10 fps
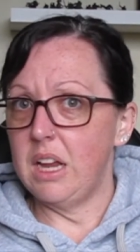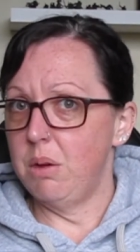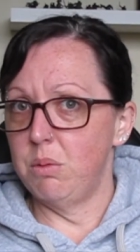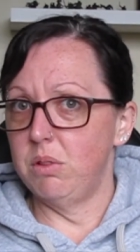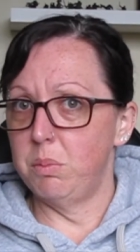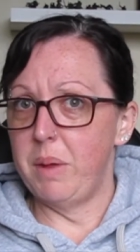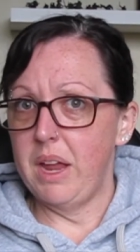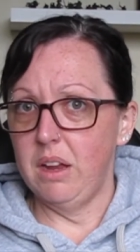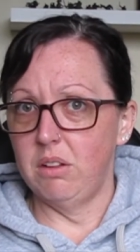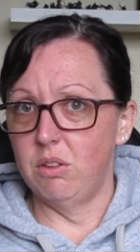He was
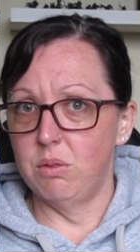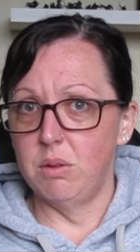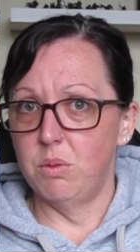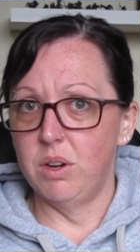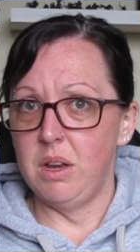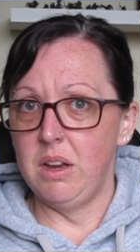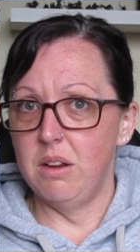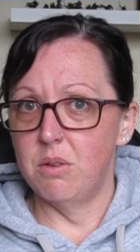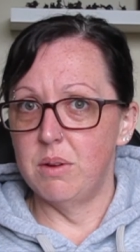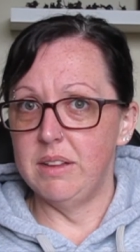back doing what
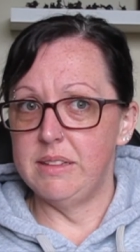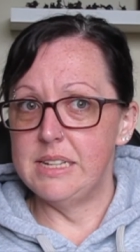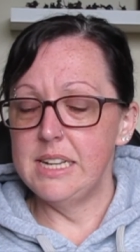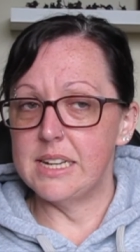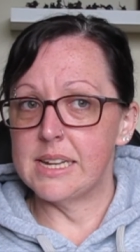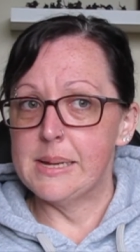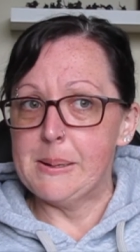he always did.